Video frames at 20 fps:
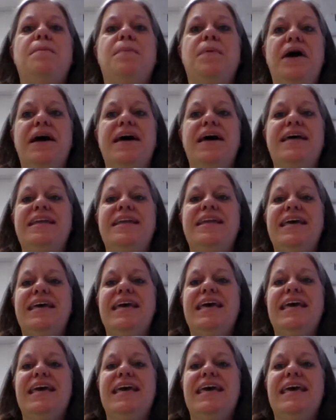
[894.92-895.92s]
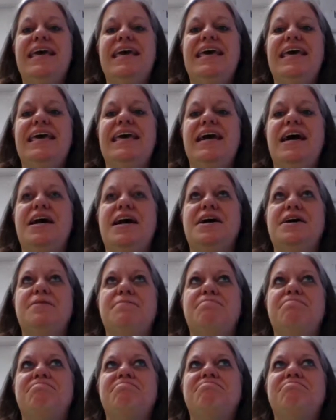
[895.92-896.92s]
But he,
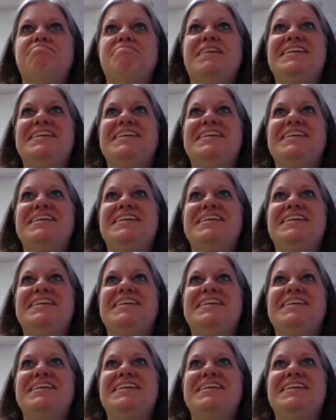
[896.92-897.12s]
um,